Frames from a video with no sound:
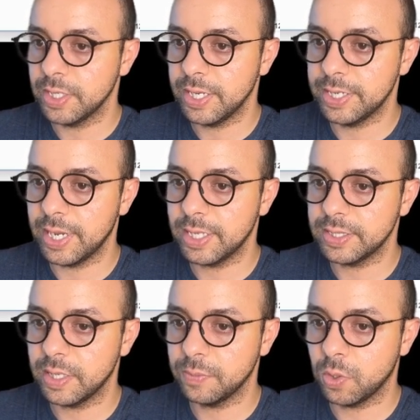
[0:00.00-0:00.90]
and add
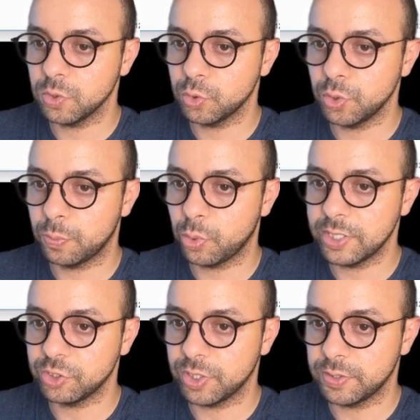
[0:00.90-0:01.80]
them onto your
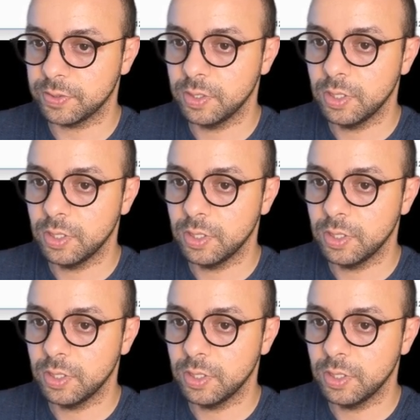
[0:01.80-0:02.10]
price chart.